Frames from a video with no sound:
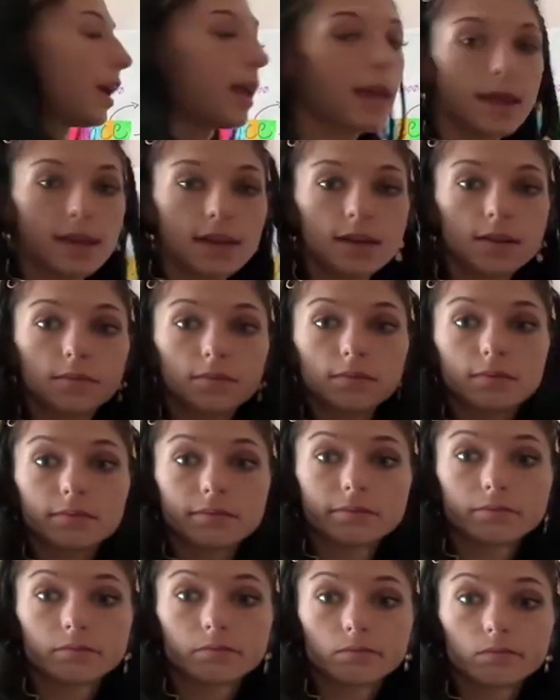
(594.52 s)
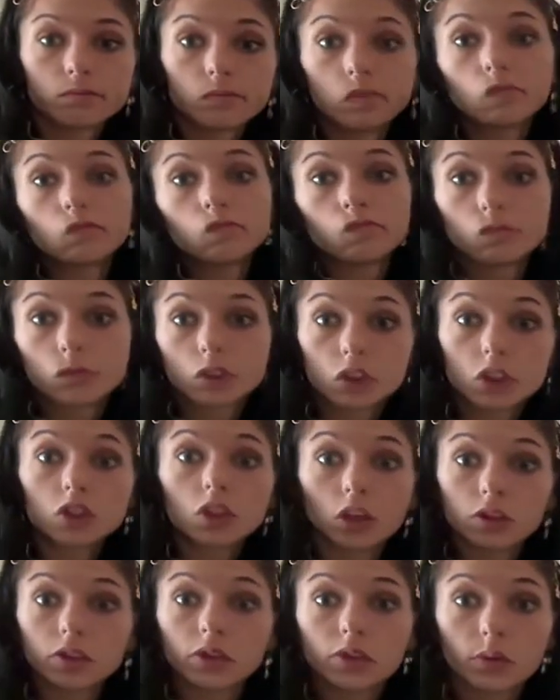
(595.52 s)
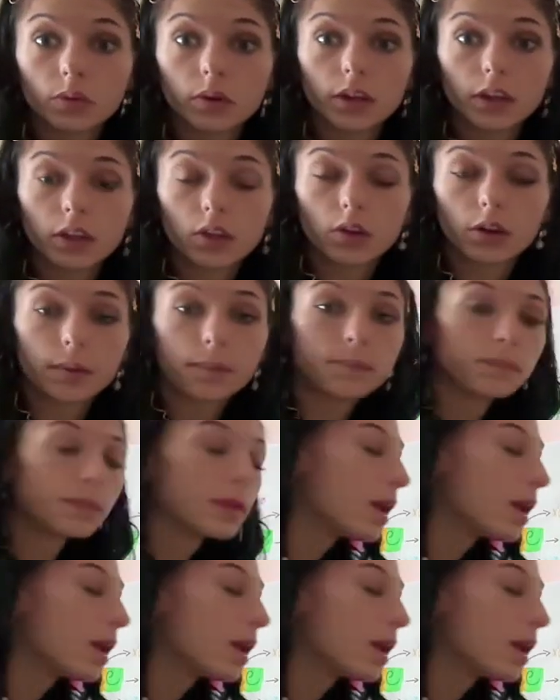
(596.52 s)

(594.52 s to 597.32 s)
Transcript: 8, which is also 23.